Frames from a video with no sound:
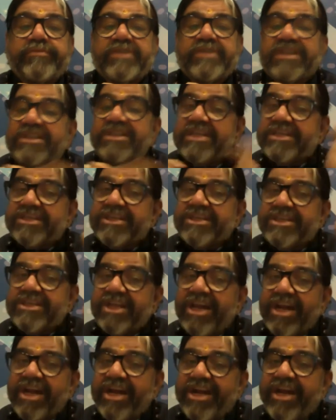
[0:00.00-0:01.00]
Just see the
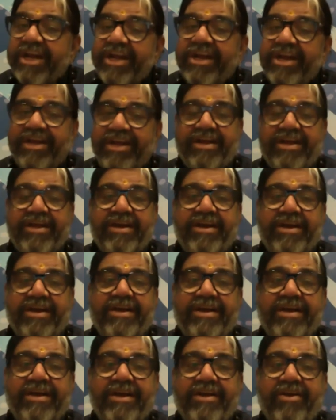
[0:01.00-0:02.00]
lady
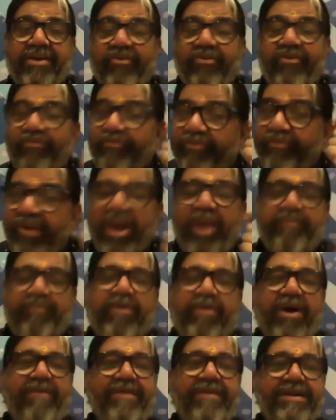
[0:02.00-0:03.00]
will
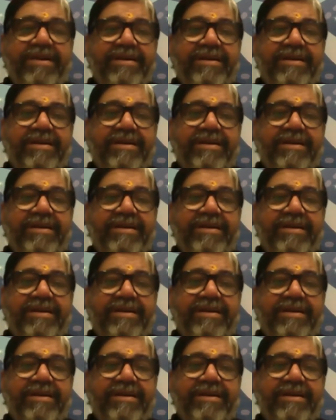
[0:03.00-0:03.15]
power.